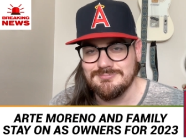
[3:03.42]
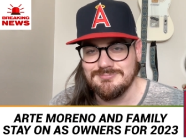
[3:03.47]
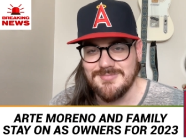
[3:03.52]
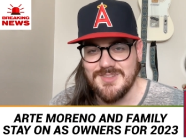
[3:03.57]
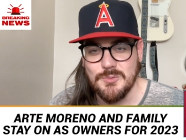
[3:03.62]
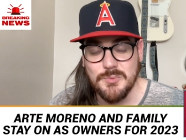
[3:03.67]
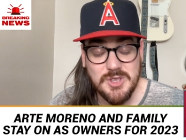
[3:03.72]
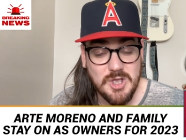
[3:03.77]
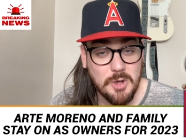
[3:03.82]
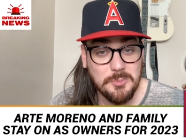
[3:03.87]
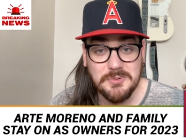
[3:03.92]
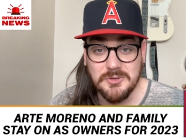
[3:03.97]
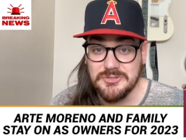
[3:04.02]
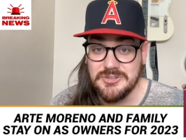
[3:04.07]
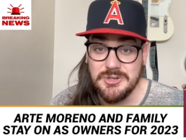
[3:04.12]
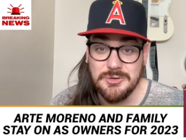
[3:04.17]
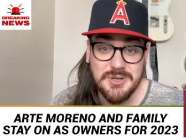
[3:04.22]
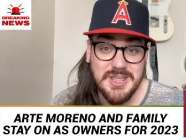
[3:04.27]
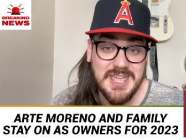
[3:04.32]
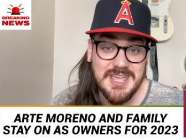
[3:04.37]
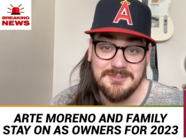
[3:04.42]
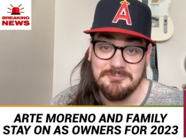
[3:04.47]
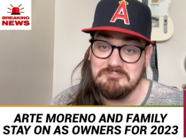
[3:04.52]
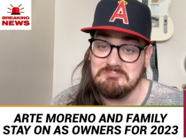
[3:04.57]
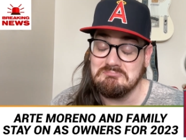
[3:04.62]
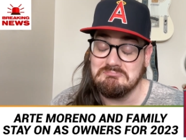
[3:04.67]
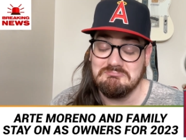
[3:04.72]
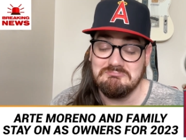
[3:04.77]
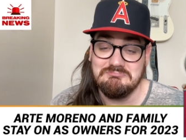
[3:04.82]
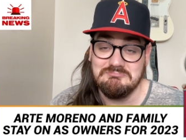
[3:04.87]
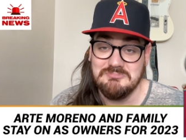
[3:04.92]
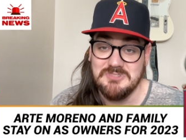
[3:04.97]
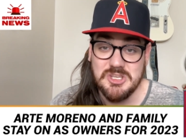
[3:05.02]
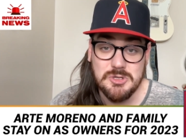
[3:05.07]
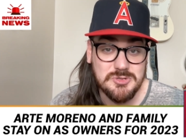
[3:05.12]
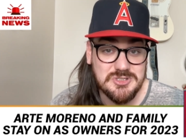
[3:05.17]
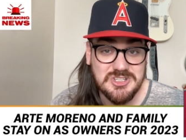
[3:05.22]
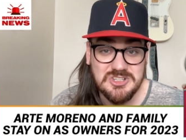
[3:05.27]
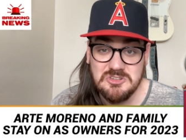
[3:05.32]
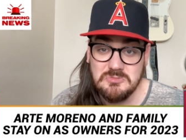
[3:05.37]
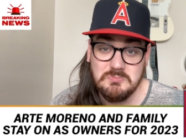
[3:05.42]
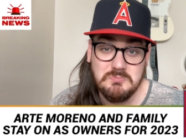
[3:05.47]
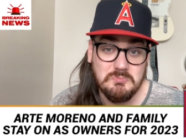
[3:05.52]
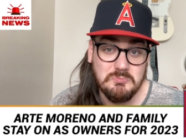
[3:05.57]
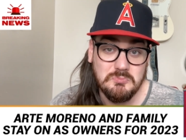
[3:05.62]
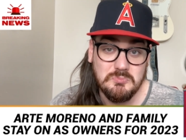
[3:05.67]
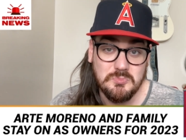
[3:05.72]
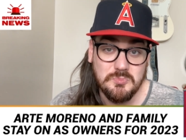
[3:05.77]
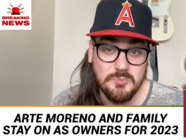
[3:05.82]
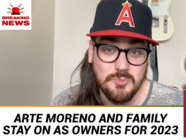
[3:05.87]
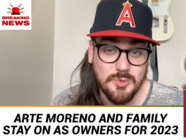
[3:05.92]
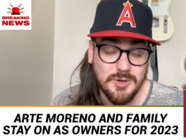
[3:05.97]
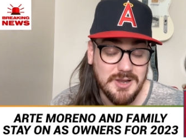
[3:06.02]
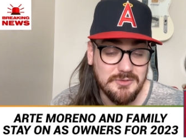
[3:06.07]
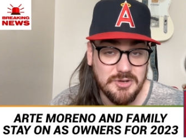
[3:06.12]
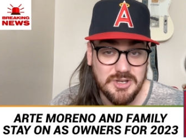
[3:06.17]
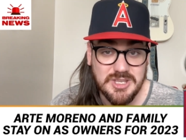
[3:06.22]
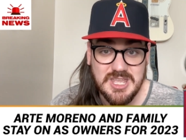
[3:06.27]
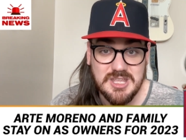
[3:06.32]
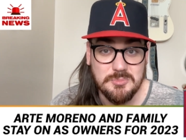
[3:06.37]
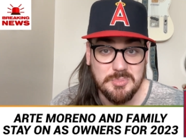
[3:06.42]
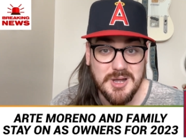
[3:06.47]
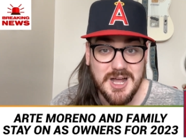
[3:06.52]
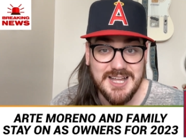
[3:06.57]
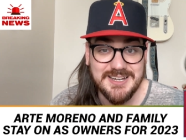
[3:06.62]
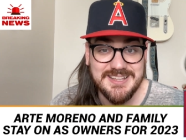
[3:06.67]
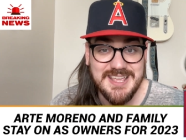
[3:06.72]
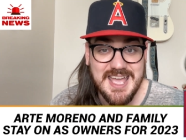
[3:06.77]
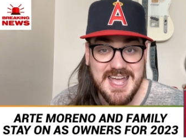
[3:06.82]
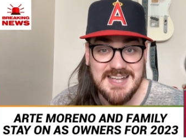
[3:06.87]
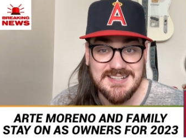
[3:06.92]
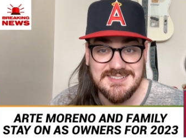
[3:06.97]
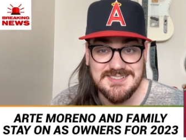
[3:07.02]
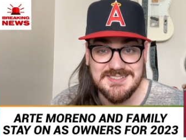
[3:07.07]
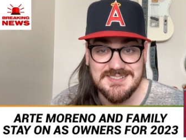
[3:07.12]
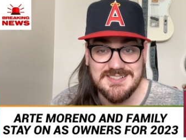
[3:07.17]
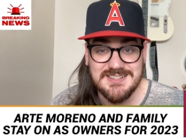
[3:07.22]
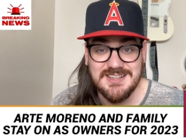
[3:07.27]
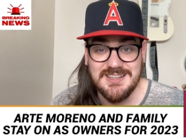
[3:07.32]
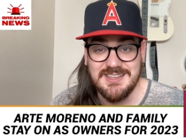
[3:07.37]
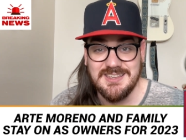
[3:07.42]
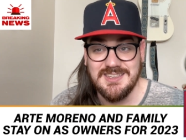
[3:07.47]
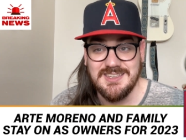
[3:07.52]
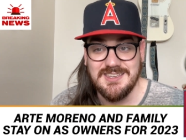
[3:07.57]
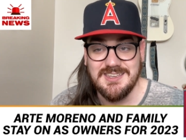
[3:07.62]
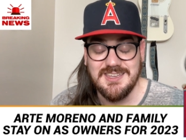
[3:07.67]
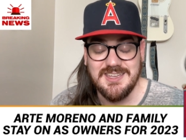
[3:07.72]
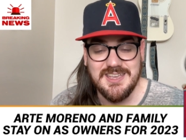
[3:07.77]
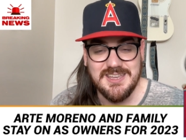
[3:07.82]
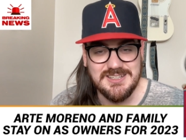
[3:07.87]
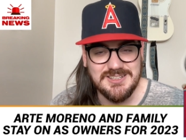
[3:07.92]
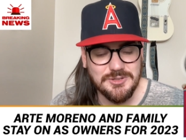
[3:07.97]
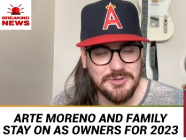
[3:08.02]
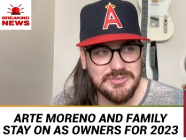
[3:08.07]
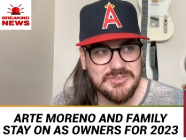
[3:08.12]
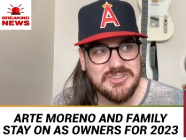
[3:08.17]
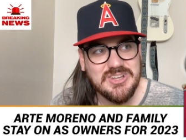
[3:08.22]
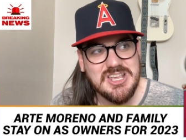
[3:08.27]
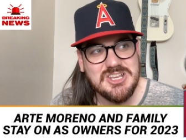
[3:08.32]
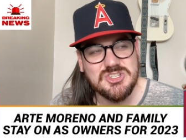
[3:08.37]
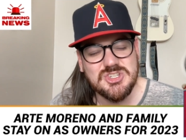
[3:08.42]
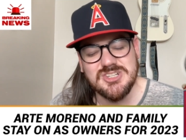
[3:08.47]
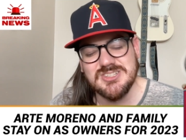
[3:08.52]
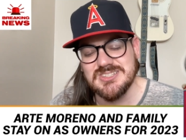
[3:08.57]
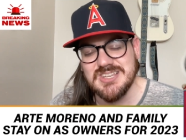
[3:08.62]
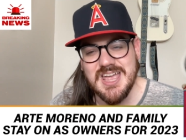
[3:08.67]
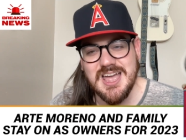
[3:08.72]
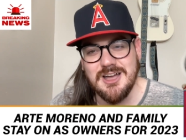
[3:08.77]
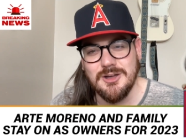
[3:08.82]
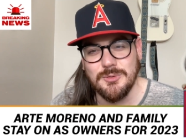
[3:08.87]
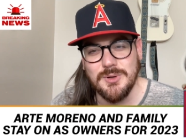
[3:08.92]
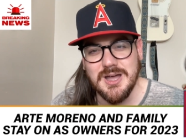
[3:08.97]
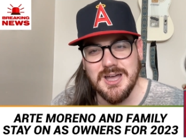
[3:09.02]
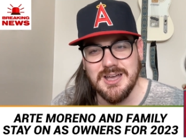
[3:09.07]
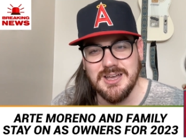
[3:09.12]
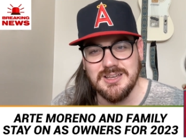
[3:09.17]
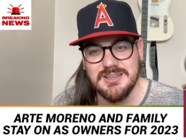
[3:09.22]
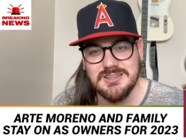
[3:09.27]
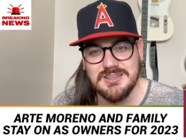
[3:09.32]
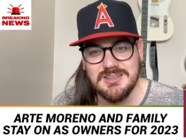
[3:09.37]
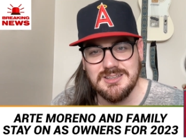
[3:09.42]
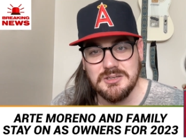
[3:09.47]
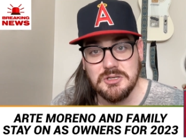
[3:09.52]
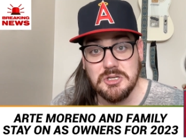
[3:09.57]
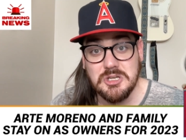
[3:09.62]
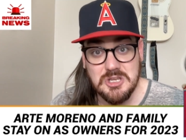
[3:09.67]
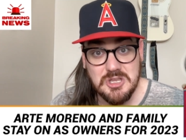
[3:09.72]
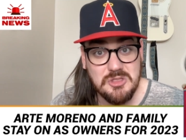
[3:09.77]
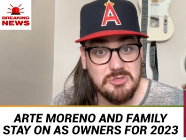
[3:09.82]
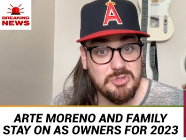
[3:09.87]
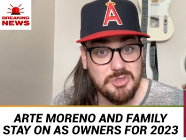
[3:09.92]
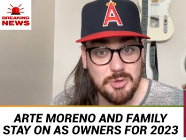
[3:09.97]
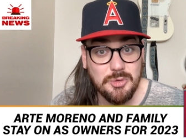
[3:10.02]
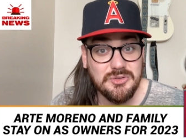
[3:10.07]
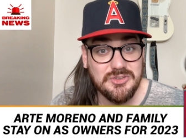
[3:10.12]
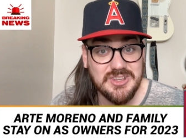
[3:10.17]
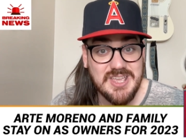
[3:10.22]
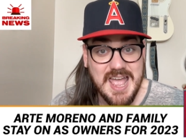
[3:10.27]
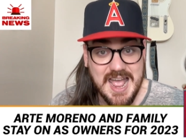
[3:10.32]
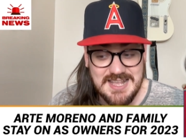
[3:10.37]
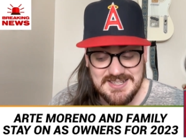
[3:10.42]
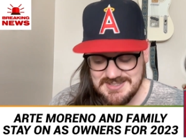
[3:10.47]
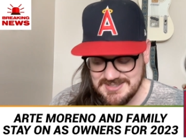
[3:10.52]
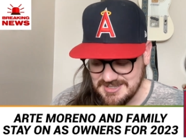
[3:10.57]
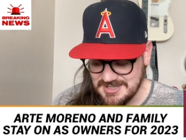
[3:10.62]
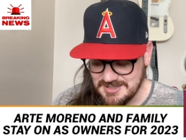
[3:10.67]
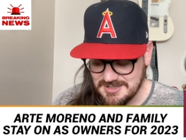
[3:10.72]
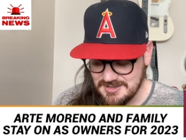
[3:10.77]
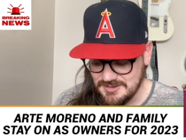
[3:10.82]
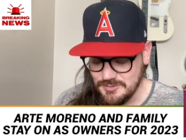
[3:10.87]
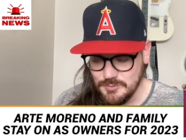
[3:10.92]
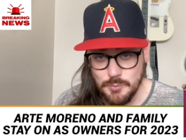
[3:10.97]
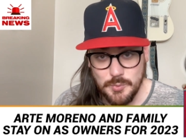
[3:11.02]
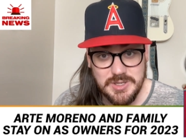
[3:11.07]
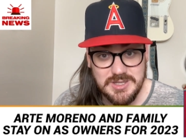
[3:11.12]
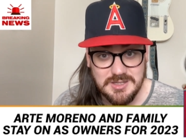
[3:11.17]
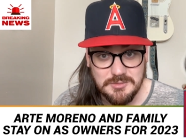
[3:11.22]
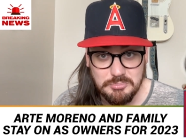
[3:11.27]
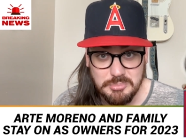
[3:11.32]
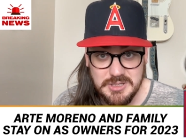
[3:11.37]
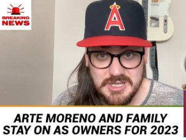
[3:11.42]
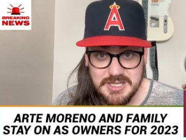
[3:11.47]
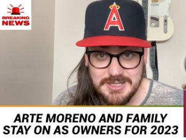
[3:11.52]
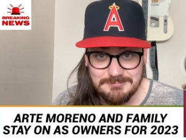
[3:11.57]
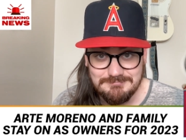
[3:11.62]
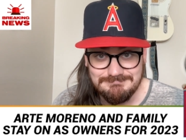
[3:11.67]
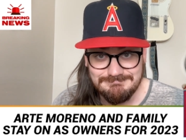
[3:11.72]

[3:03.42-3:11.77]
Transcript: We hope you'll tune in, YouTube, wherever you get your podcasts, and you'll see just how uh, enthusiastic we can be.